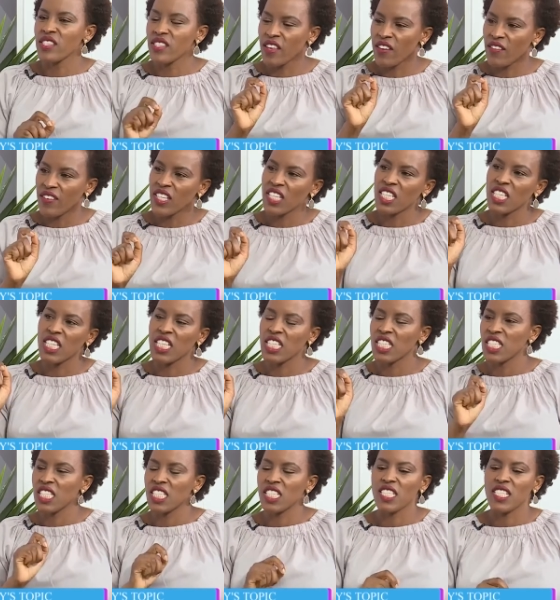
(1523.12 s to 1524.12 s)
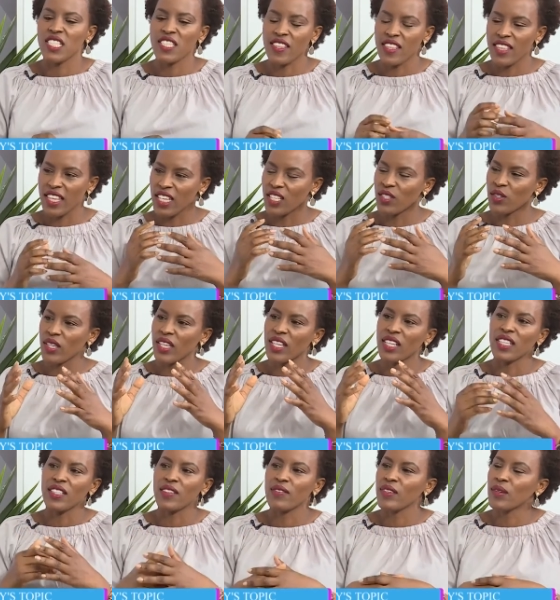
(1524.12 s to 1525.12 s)
seven and eight years, okay. then you
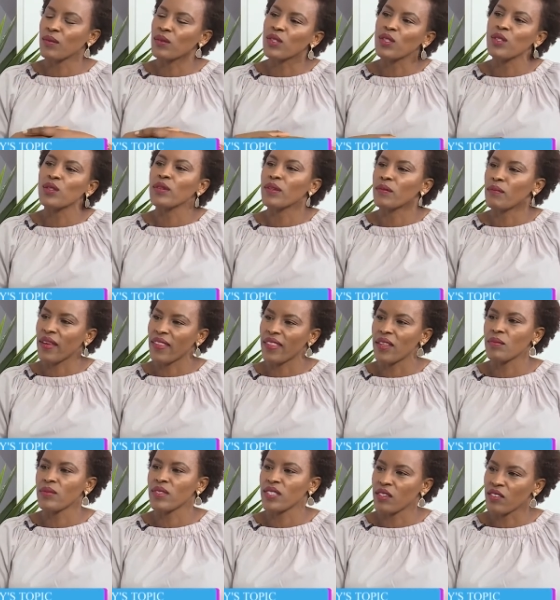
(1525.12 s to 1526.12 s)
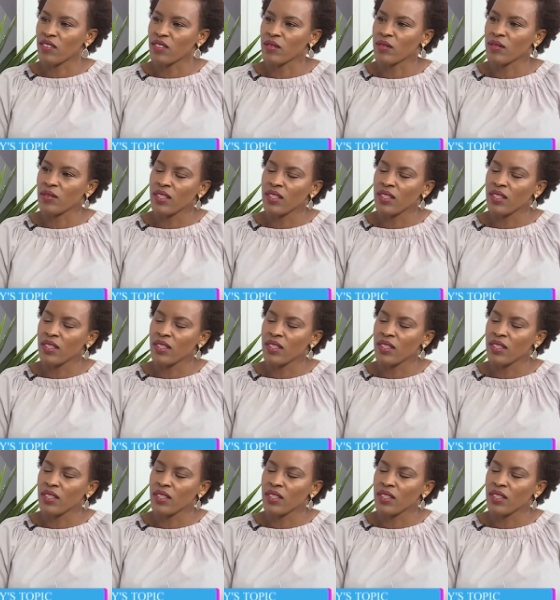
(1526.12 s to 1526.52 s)
can leave them to do it by themselves.